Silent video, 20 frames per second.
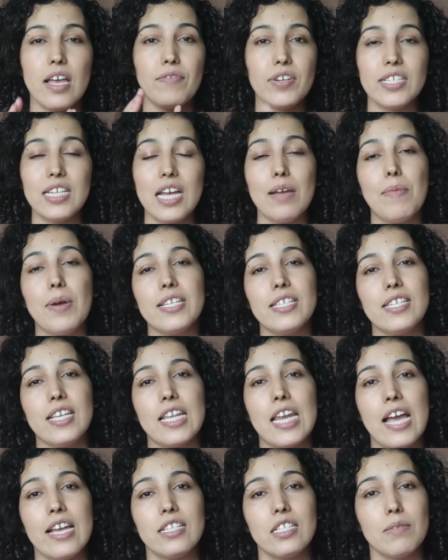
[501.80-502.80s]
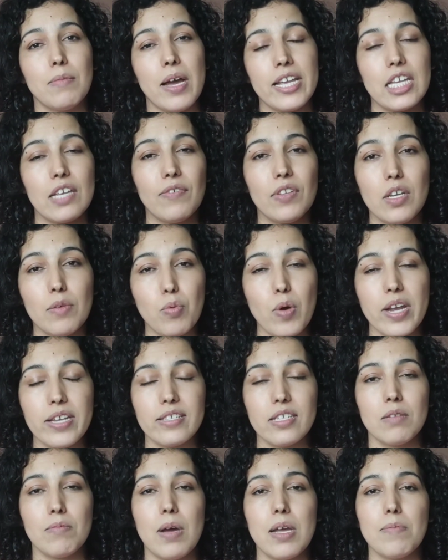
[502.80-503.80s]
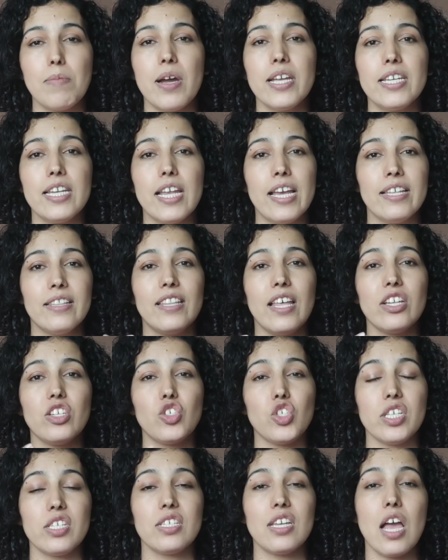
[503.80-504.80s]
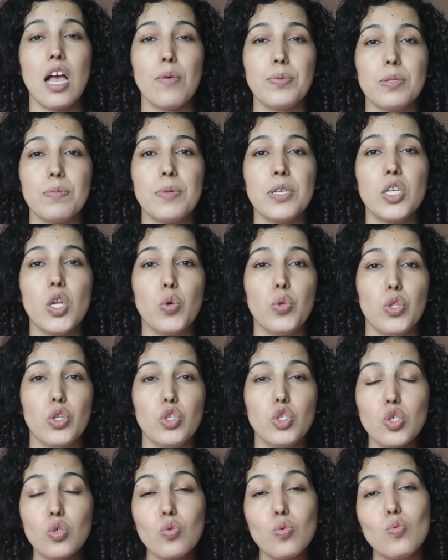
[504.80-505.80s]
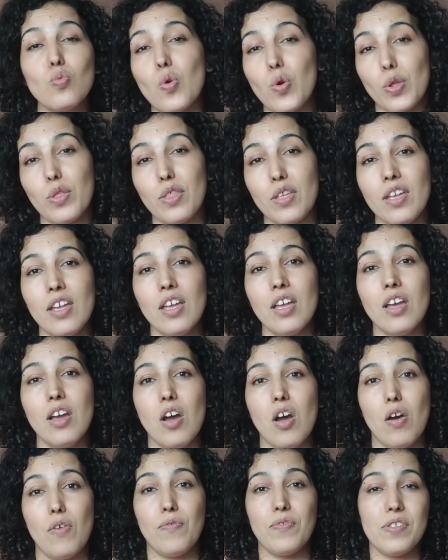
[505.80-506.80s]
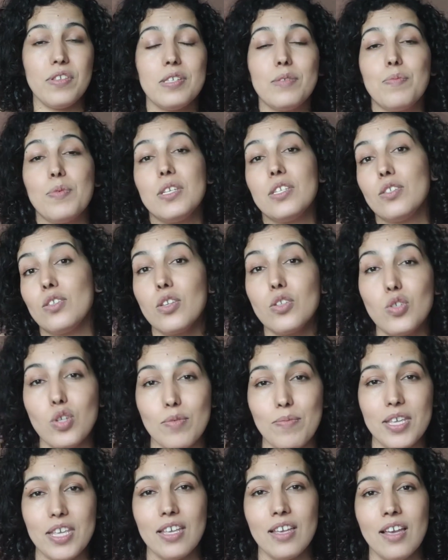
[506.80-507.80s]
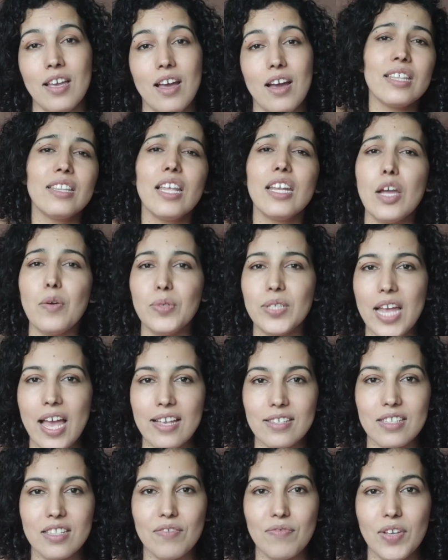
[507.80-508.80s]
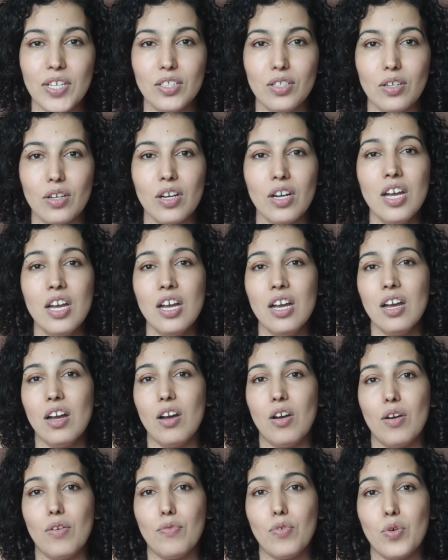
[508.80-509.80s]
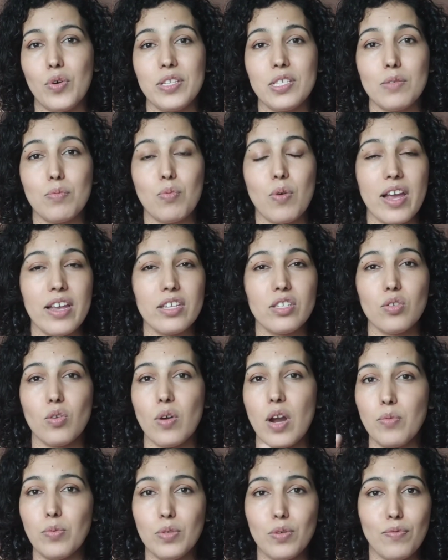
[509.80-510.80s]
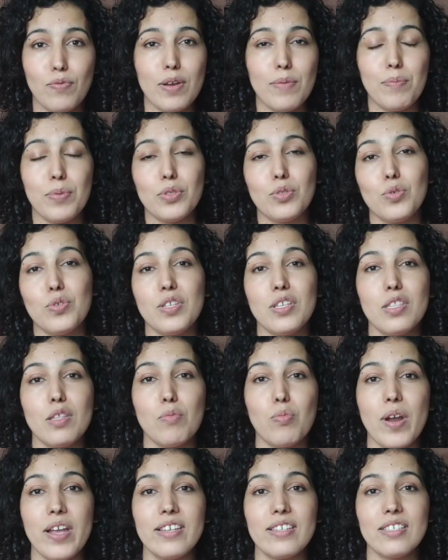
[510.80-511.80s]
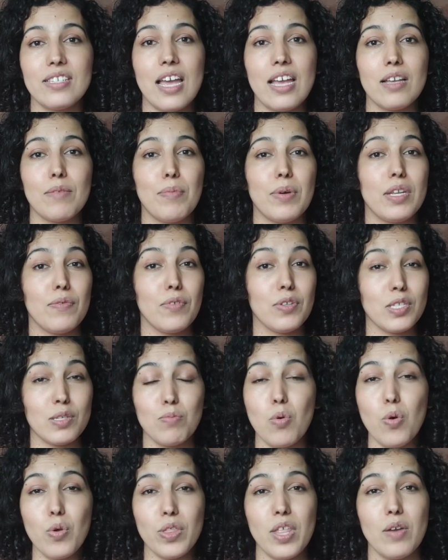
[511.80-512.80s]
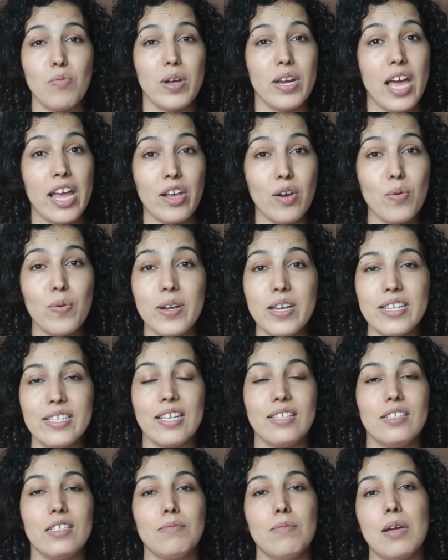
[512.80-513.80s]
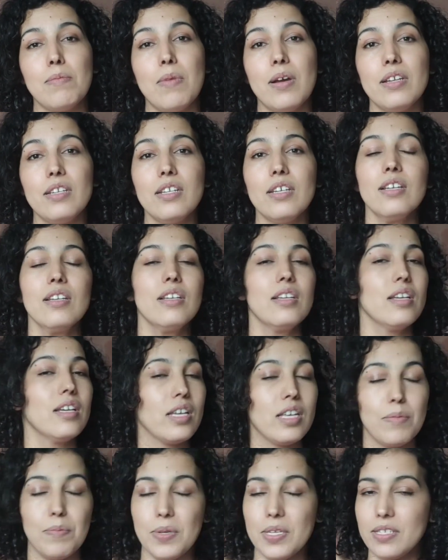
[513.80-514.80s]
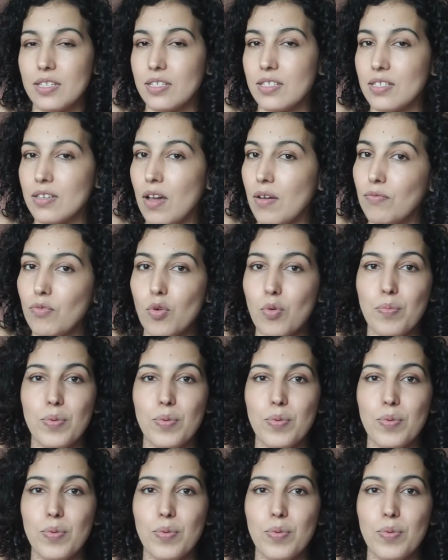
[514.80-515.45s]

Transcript: every time I see an item, I give it a price in my mind, and that just helps me know the true worth of this piece to me. And then I would ask the vendor for its price, or I would flip it to see the price tag. But if it's more than what I already set in my mind, it means it's not for